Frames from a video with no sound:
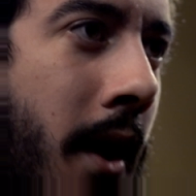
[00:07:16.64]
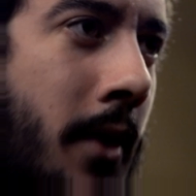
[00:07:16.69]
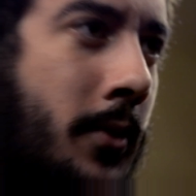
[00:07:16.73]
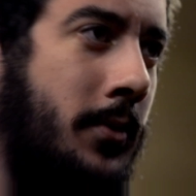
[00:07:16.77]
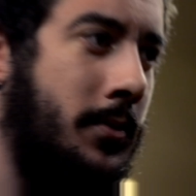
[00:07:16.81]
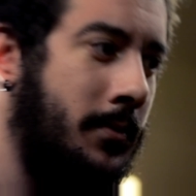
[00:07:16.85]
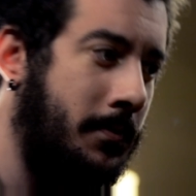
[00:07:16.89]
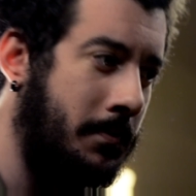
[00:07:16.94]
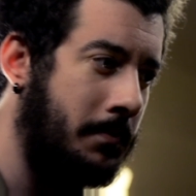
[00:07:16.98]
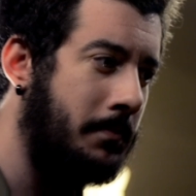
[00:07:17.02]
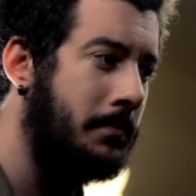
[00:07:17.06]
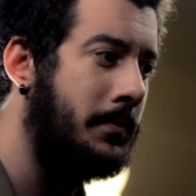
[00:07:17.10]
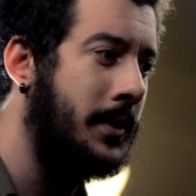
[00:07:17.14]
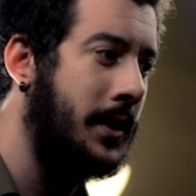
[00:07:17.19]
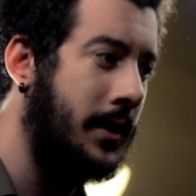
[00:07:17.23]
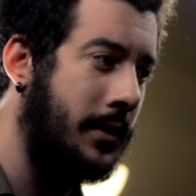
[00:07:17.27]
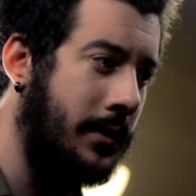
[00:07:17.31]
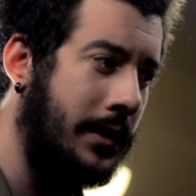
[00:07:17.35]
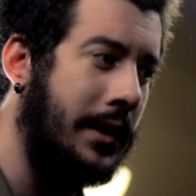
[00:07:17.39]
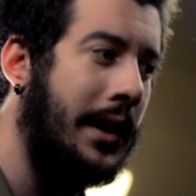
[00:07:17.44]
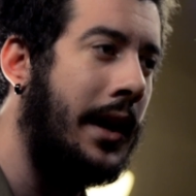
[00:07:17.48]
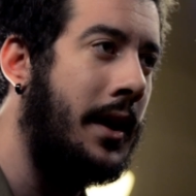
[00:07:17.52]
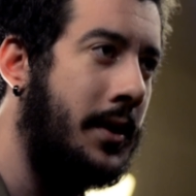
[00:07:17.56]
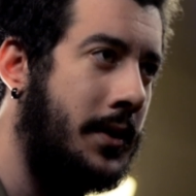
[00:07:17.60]
I would be
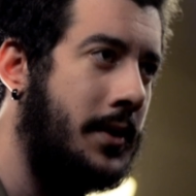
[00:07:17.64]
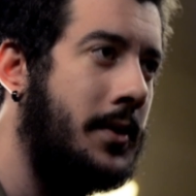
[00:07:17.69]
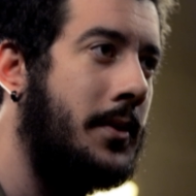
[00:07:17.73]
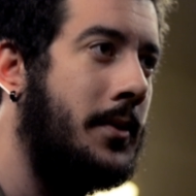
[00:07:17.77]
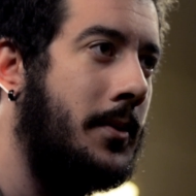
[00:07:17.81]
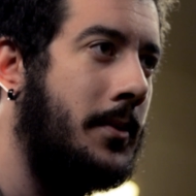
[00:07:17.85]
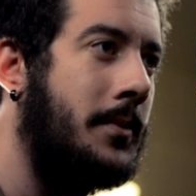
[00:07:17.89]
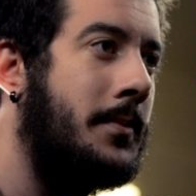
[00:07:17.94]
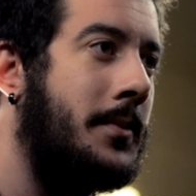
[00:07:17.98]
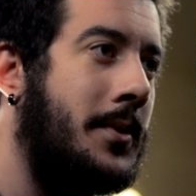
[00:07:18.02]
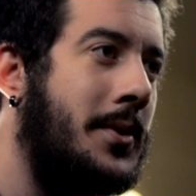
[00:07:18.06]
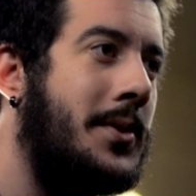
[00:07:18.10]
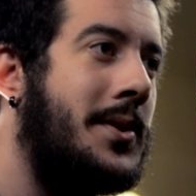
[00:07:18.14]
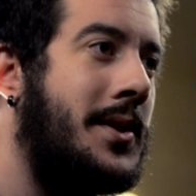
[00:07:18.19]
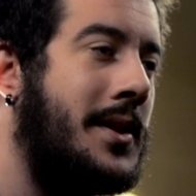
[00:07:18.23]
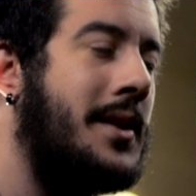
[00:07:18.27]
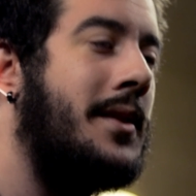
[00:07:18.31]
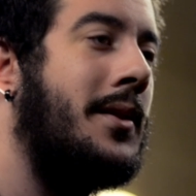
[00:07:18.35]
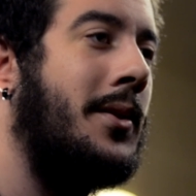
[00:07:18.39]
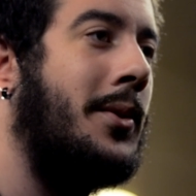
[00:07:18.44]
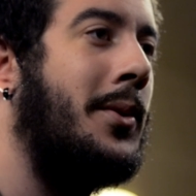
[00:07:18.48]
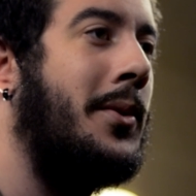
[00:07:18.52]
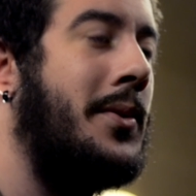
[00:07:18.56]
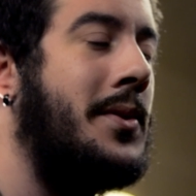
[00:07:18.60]
glad to
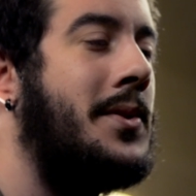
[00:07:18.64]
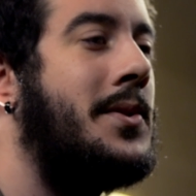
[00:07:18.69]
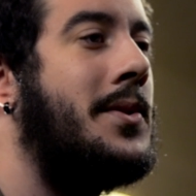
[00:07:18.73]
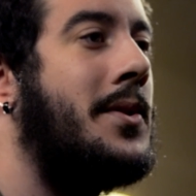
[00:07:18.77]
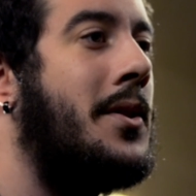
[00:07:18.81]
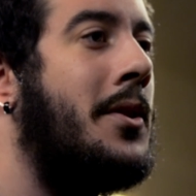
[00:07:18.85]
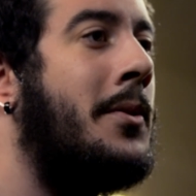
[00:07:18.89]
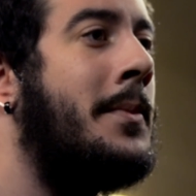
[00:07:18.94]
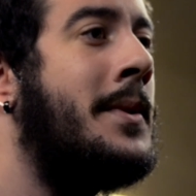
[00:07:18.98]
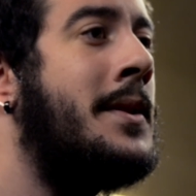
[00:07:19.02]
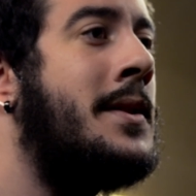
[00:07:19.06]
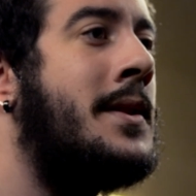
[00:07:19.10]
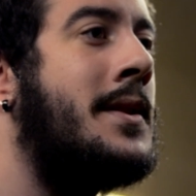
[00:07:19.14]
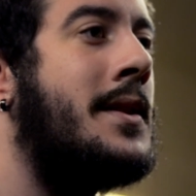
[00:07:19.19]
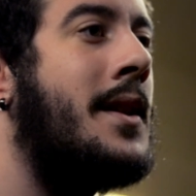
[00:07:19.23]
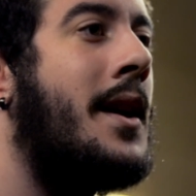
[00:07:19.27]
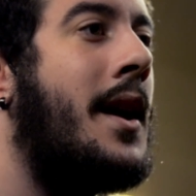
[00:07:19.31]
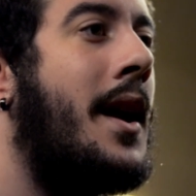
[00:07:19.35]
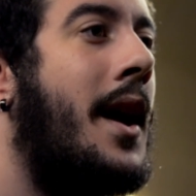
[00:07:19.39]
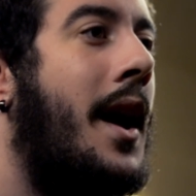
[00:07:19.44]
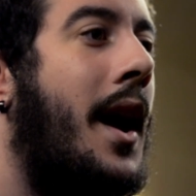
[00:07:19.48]
see all those comments.